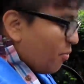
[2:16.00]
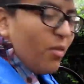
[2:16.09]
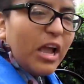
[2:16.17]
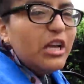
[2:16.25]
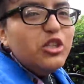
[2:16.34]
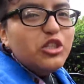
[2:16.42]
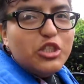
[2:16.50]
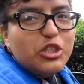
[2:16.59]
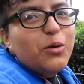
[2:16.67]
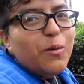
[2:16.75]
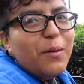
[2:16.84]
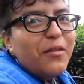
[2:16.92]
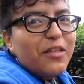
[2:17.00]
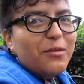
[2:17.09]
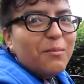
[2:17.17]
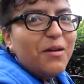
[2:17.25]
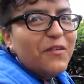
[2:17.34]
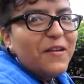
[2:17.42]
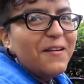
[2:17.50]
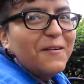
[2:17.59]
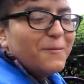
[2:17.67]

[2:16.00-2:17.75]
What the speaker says: I should sue about this muffin.